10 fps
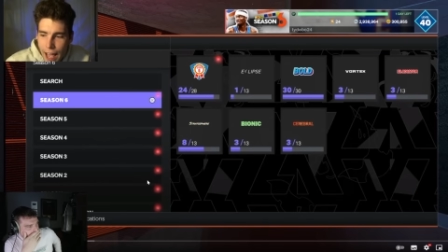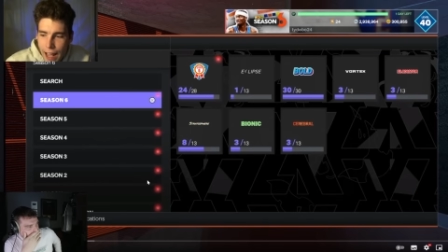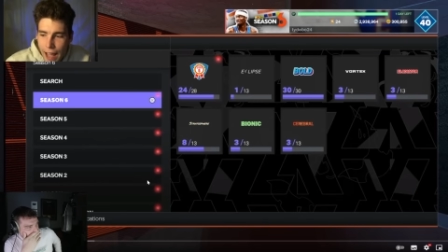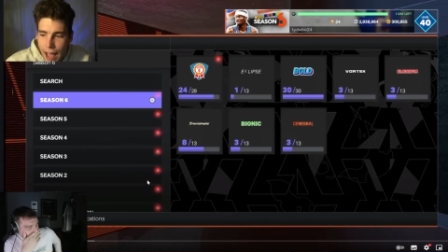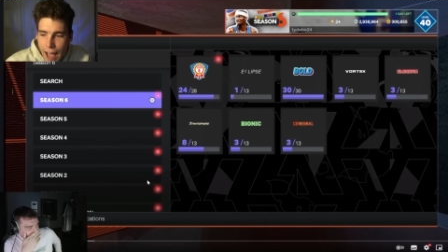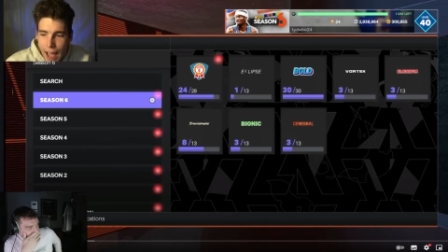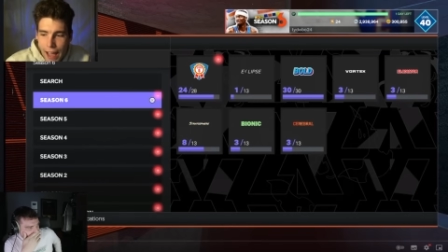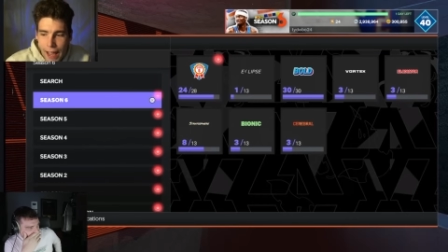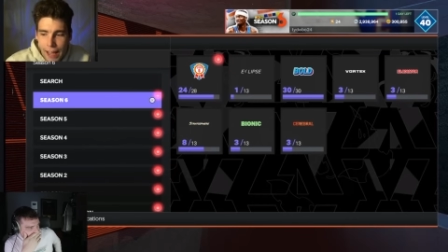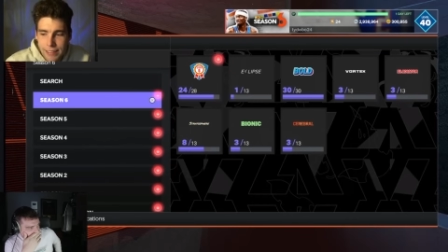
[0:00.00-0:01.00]
at, at,
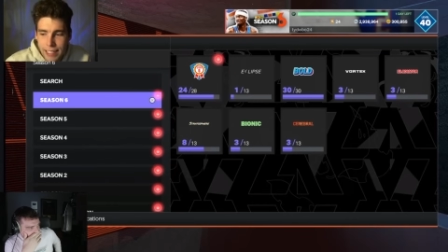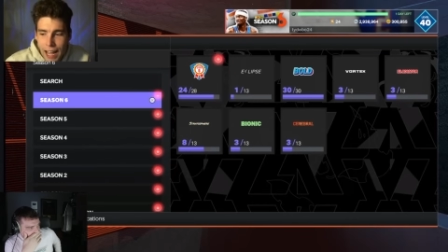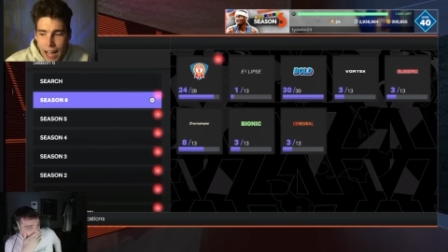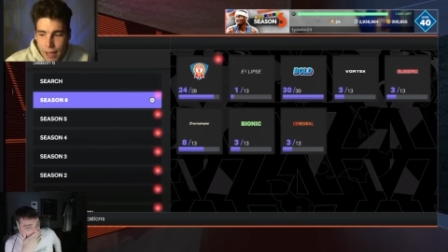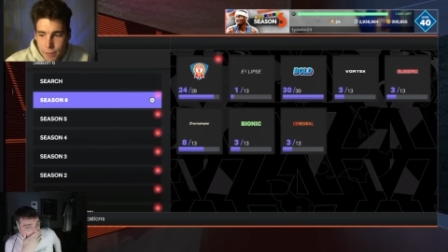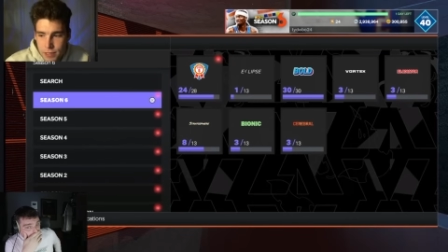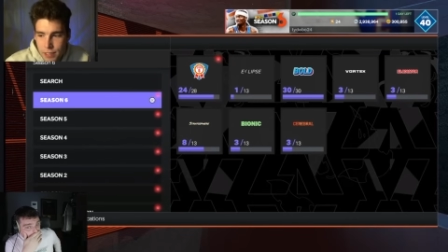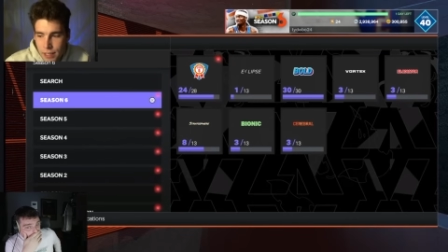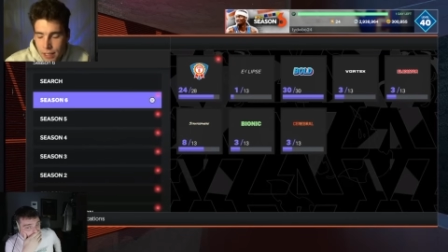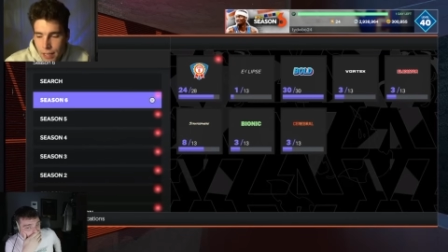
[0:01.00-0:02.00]
at, at
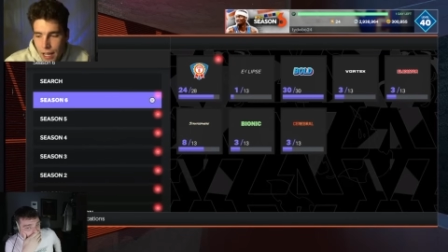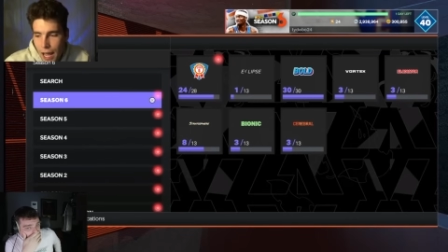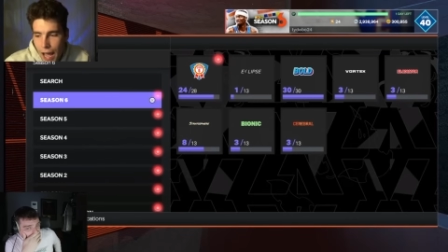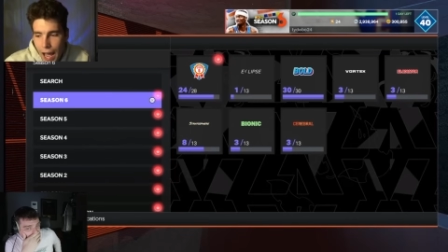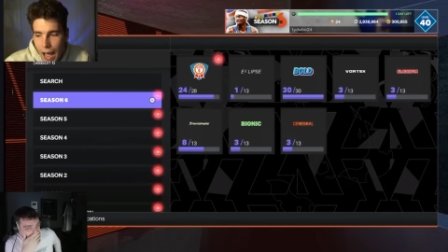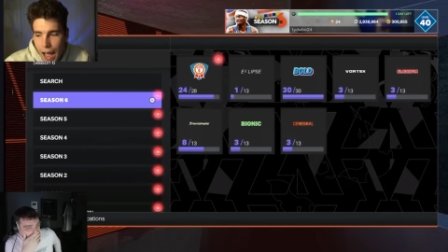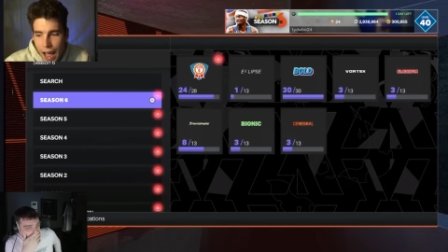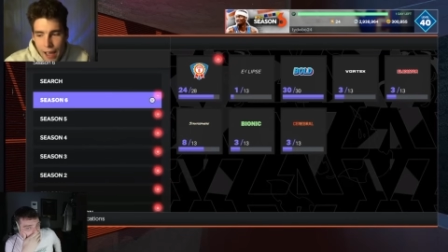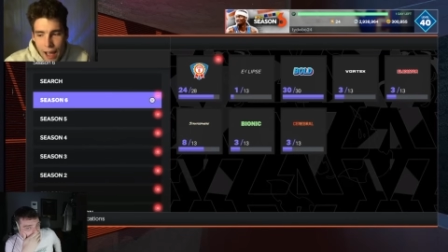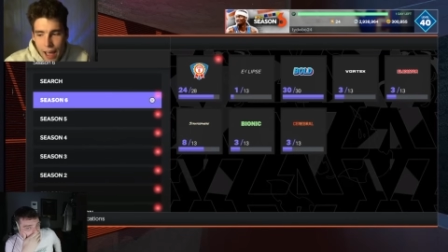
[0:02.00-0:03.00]
times
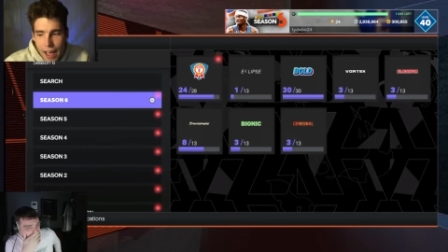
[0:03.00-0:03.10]
I, I